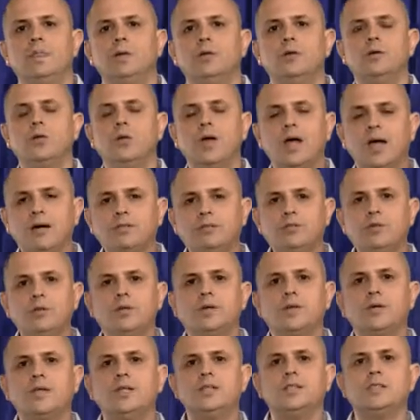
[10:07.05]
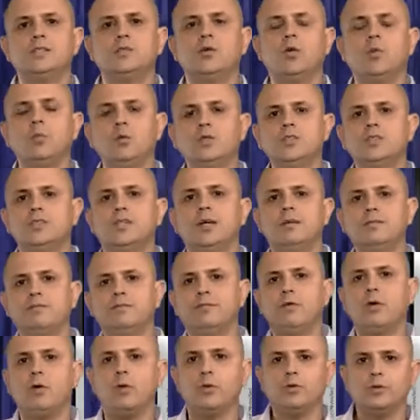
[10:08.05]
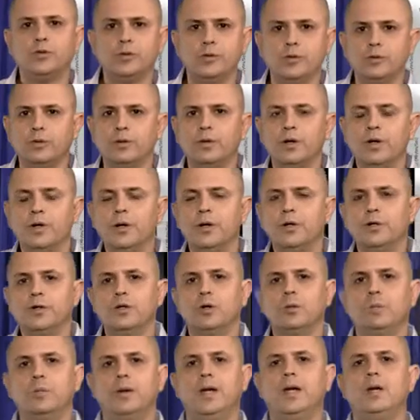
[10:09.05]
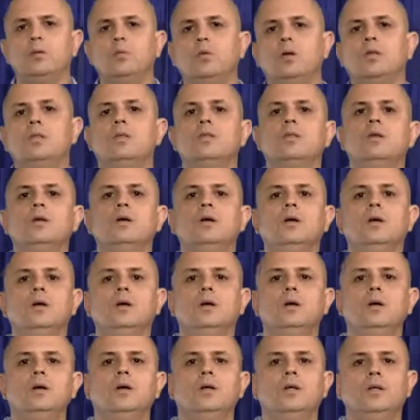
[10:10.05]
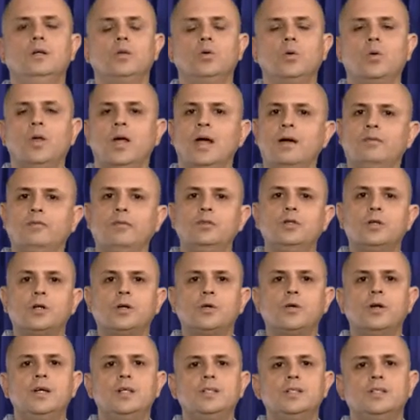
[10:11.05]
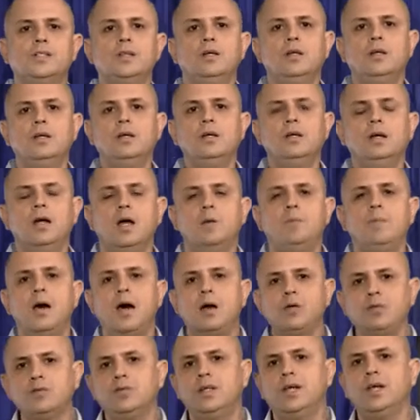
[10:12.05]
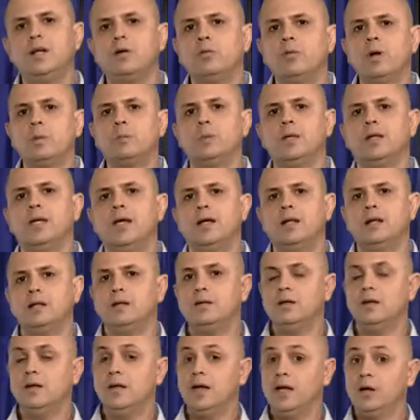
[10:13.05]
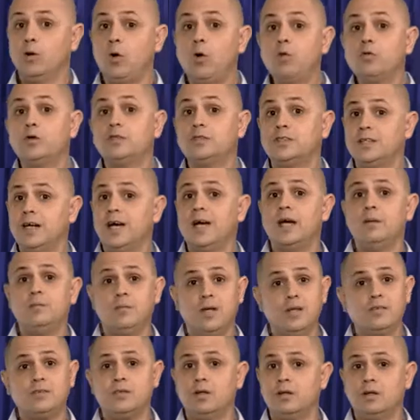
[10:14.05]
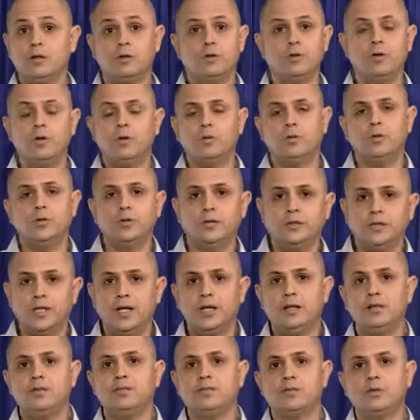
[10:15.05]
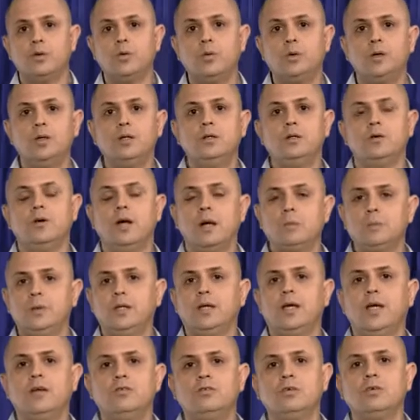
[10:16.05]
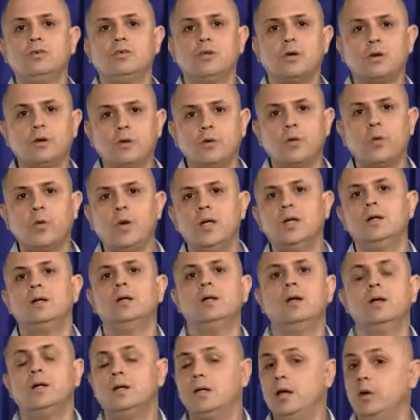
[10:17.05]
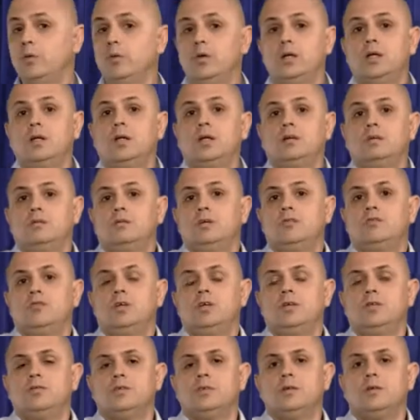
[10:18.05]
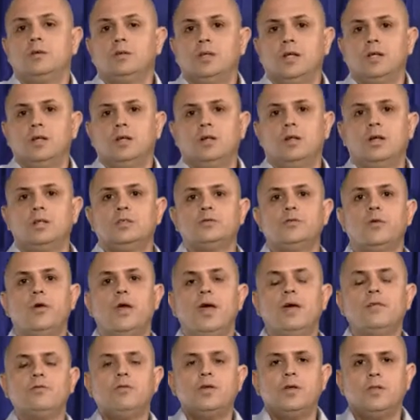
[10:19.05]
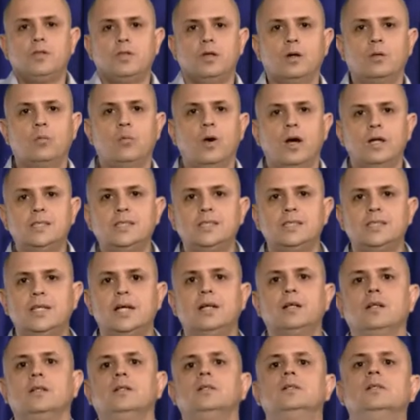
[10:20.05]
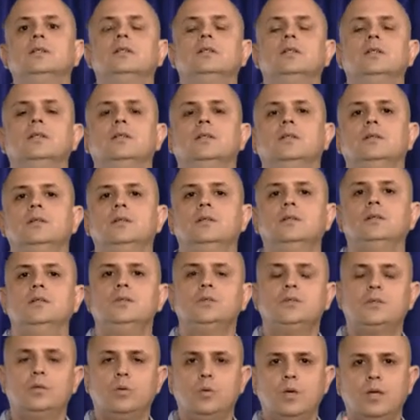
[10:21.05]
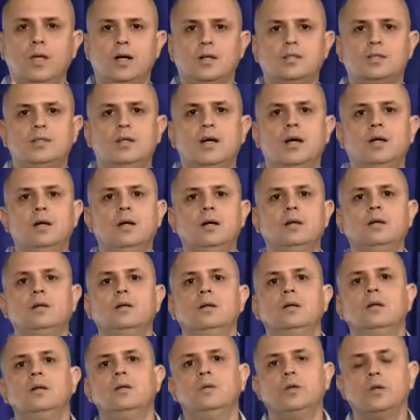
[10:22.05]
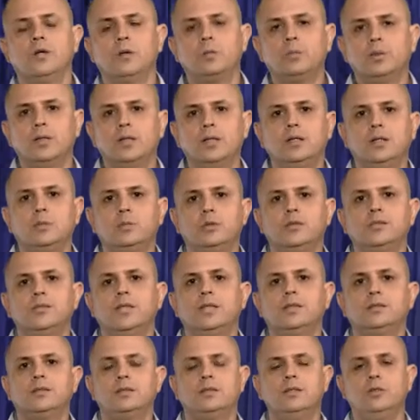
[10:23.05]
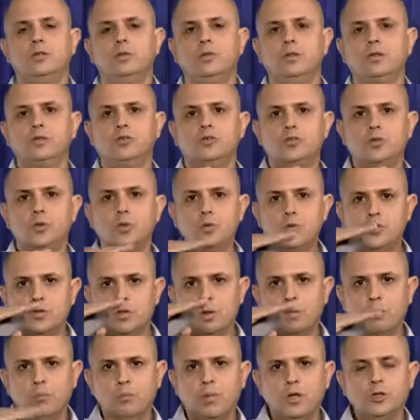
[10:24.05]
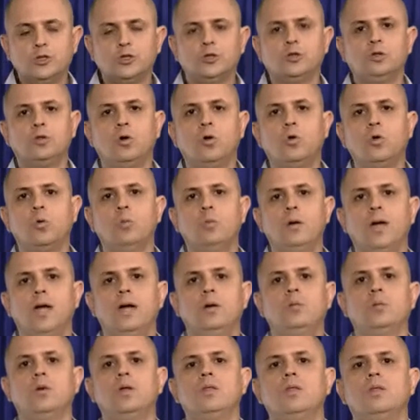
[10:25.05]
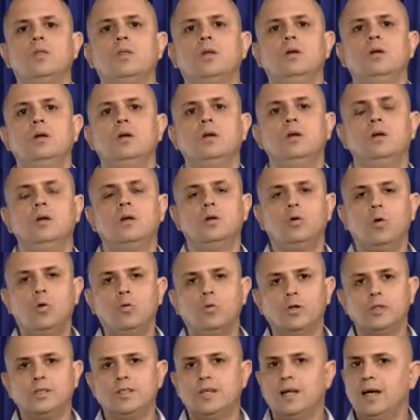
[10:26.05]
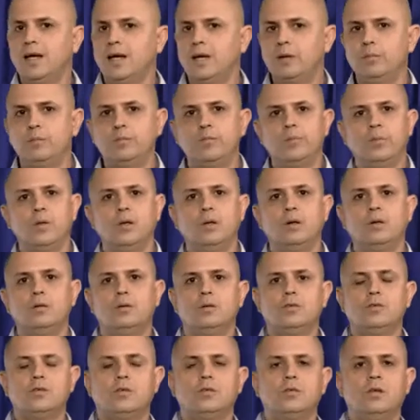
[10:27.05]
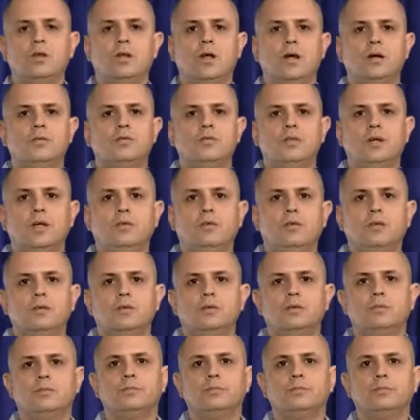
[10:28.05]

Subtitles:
You don't have to increase almost tenfold your bandwidth. You don't have to decrease the amount of data replicated. And over time, that's going to grow. Your data is growing. Your applications are growing. Now you can achieve zero data loss for everything. Why settle? So with Oksana, you're completely protected, and you can choose a much lower bandwidth. And over time, this is a lot of savings.